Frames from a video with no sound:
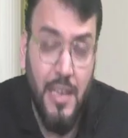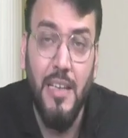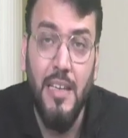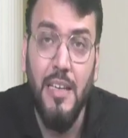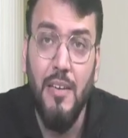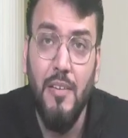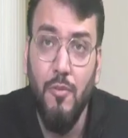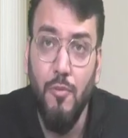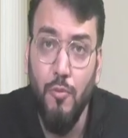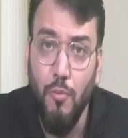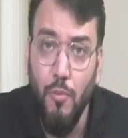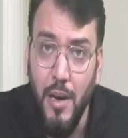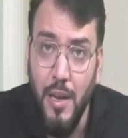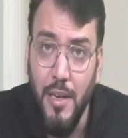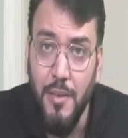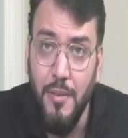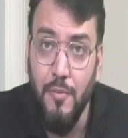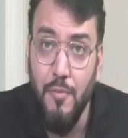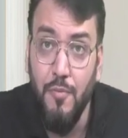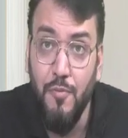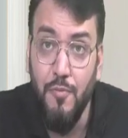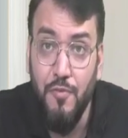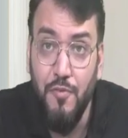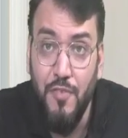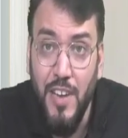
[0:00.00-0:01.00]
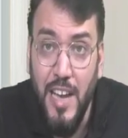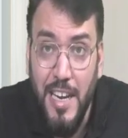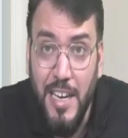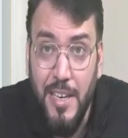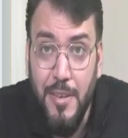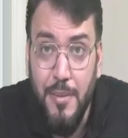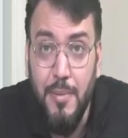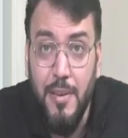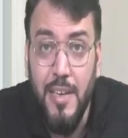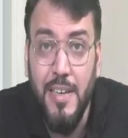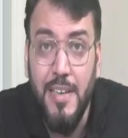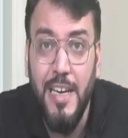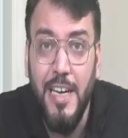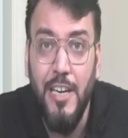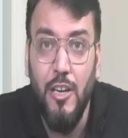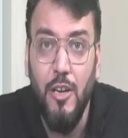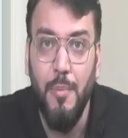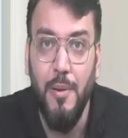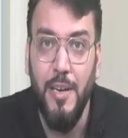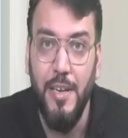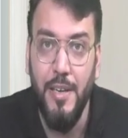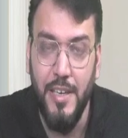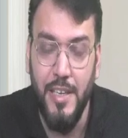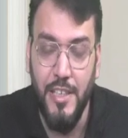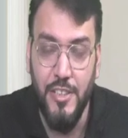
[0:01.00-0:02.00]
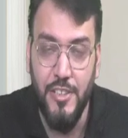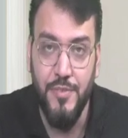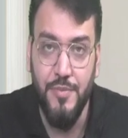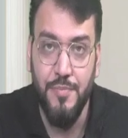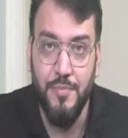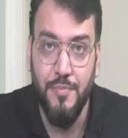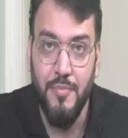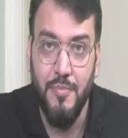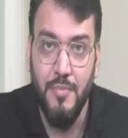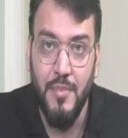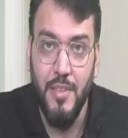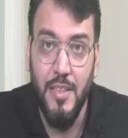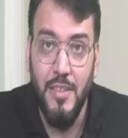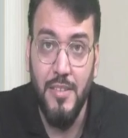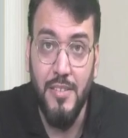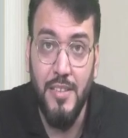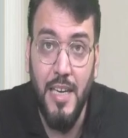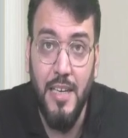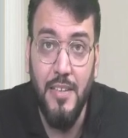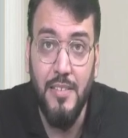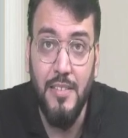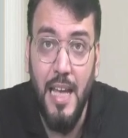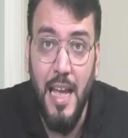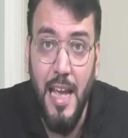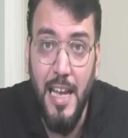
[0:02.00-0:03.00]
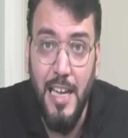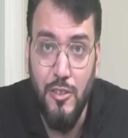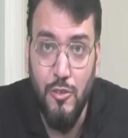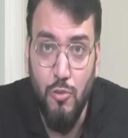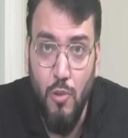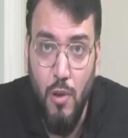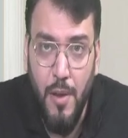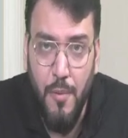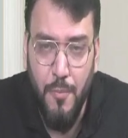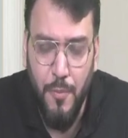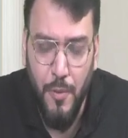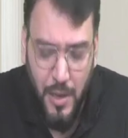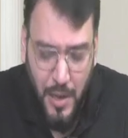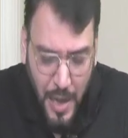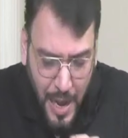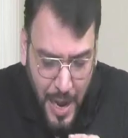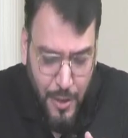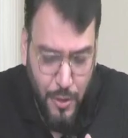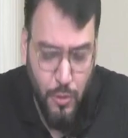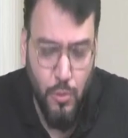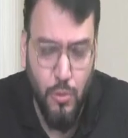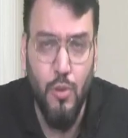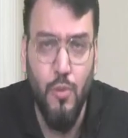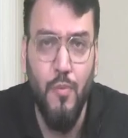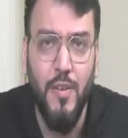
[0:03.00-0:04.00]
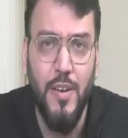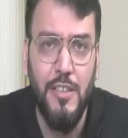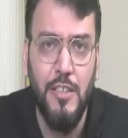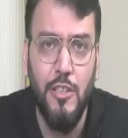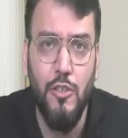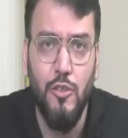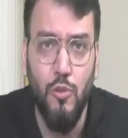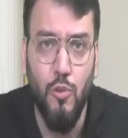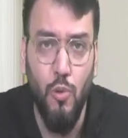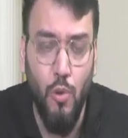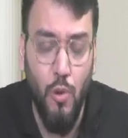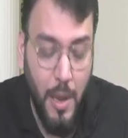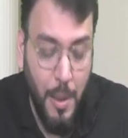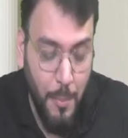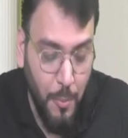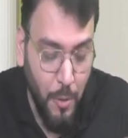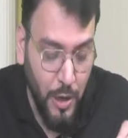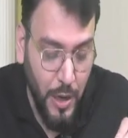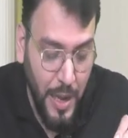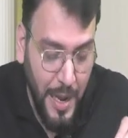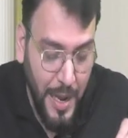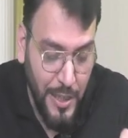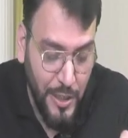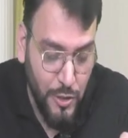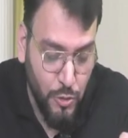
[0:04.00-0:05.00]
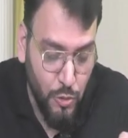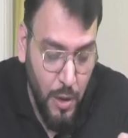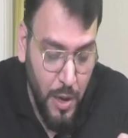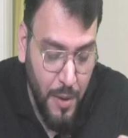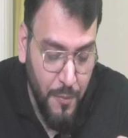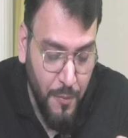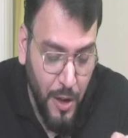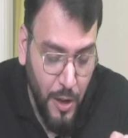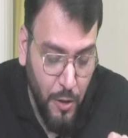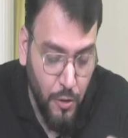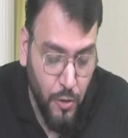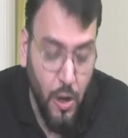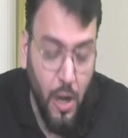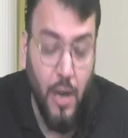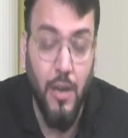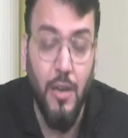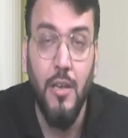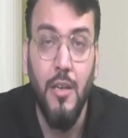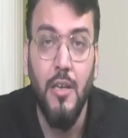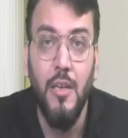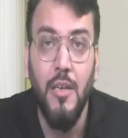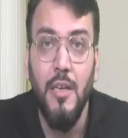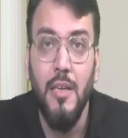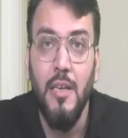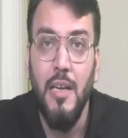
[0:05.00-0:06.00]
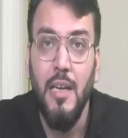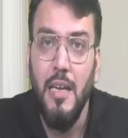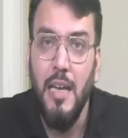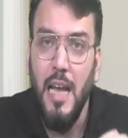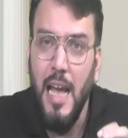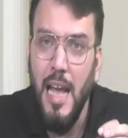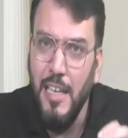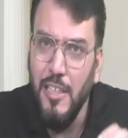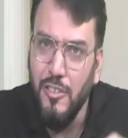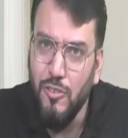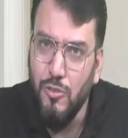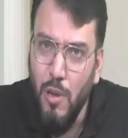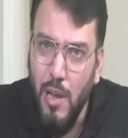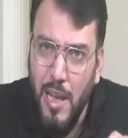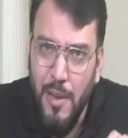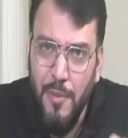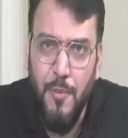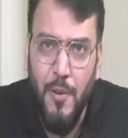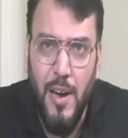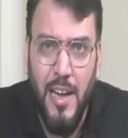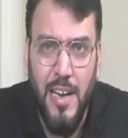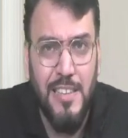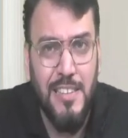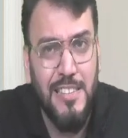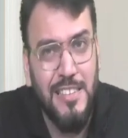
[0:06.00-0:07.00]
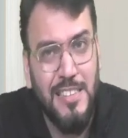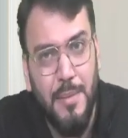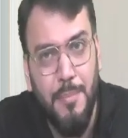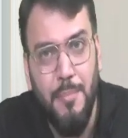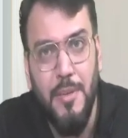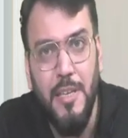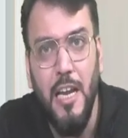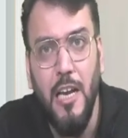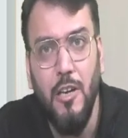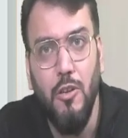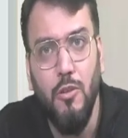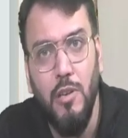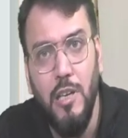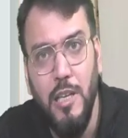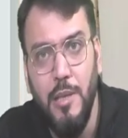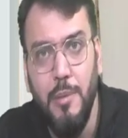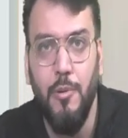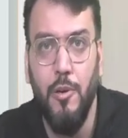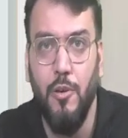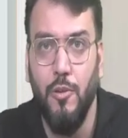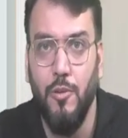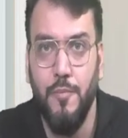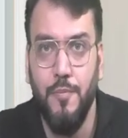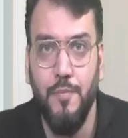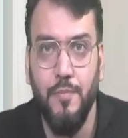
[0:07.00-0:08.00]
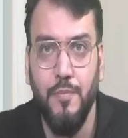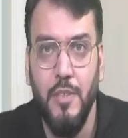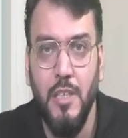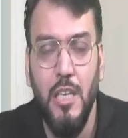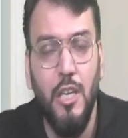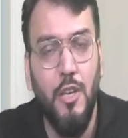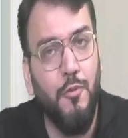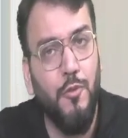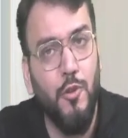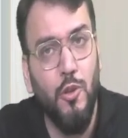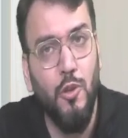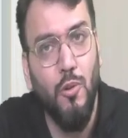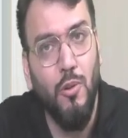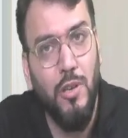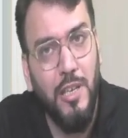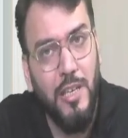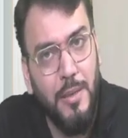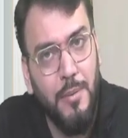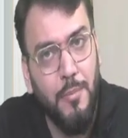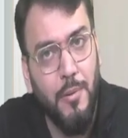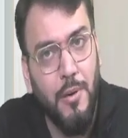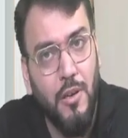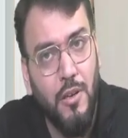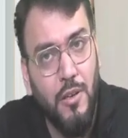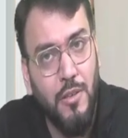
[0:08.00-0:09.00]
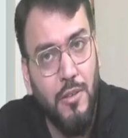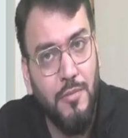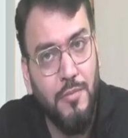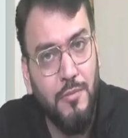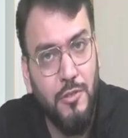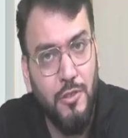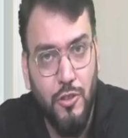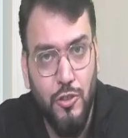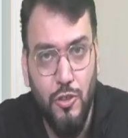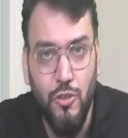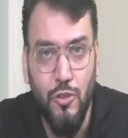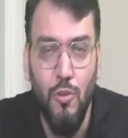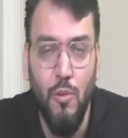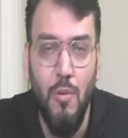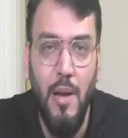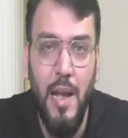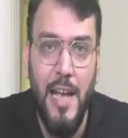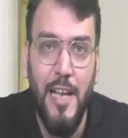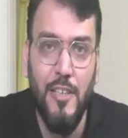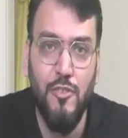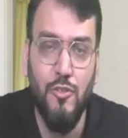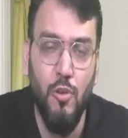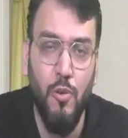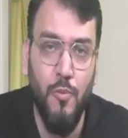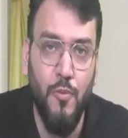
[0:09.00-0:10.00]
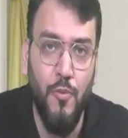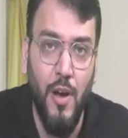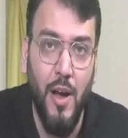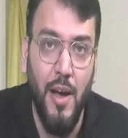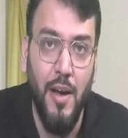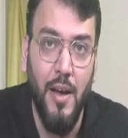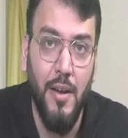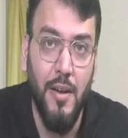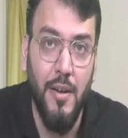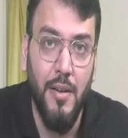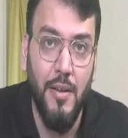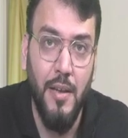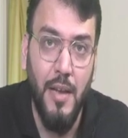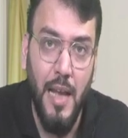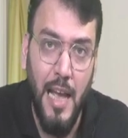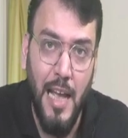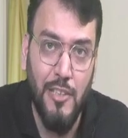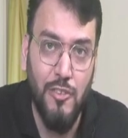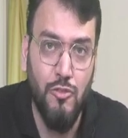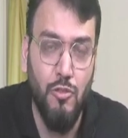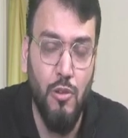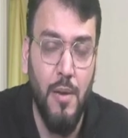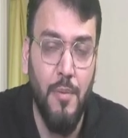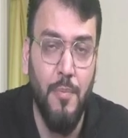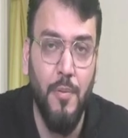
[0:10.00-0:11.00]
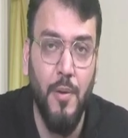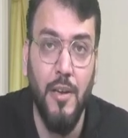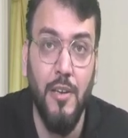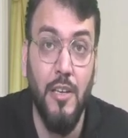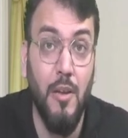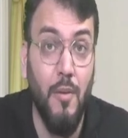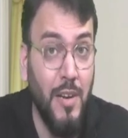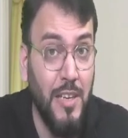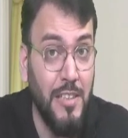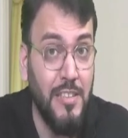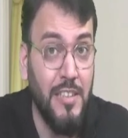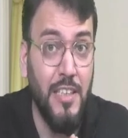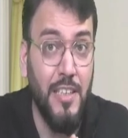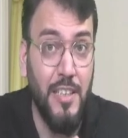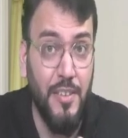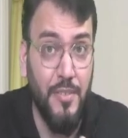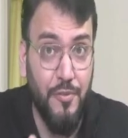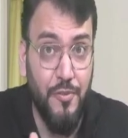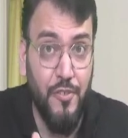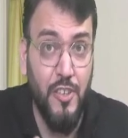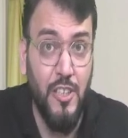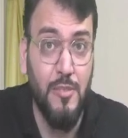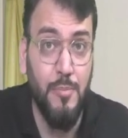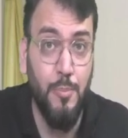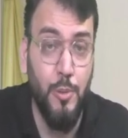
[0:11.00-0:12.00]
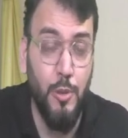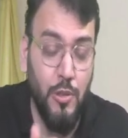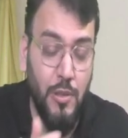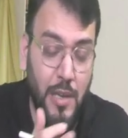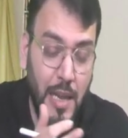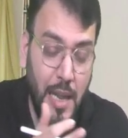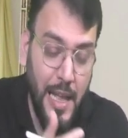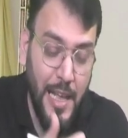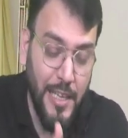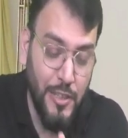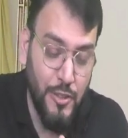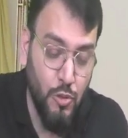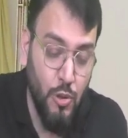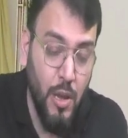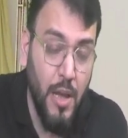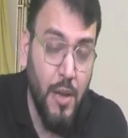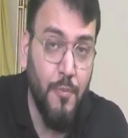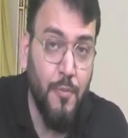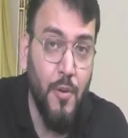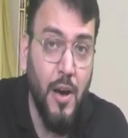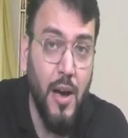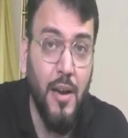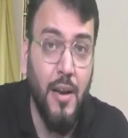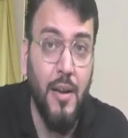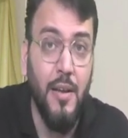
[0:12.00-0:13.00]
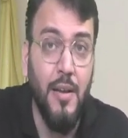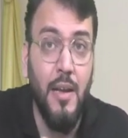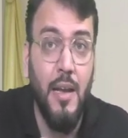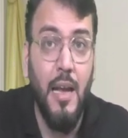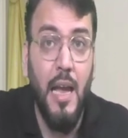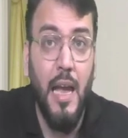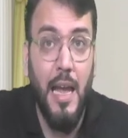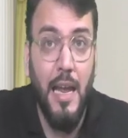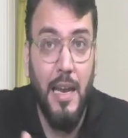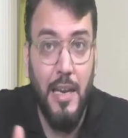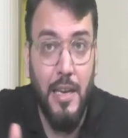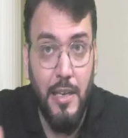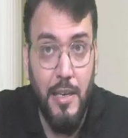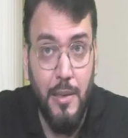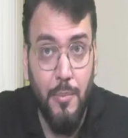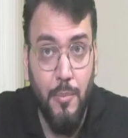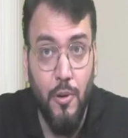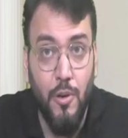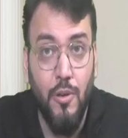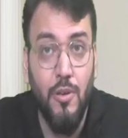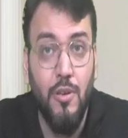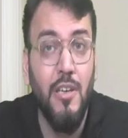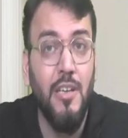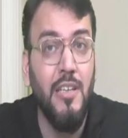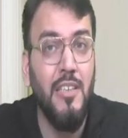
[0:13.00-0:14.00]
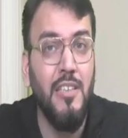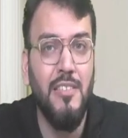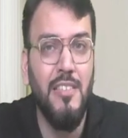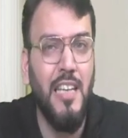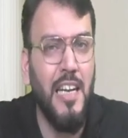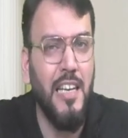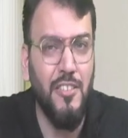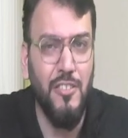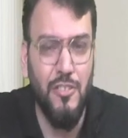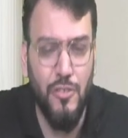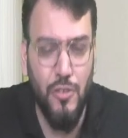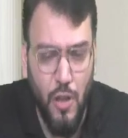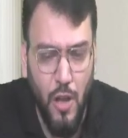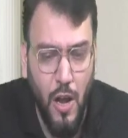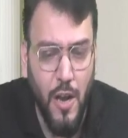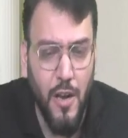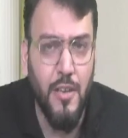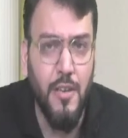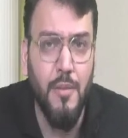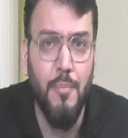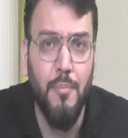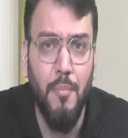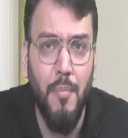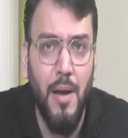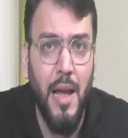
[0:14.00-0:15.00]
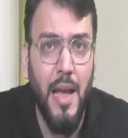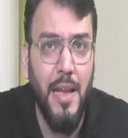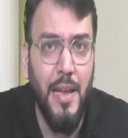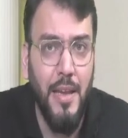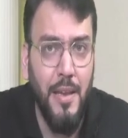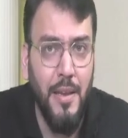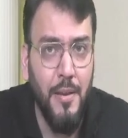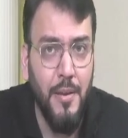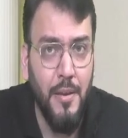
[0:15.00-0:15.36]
one variable rate of interest, that is SOFR. I don't know whether you know about SOFR or not. SOFR is similar to LIBOR. If you know LIBOR, you know SOFR. SOFR. Now what is the difference between SOFR and LIBOR? That is not my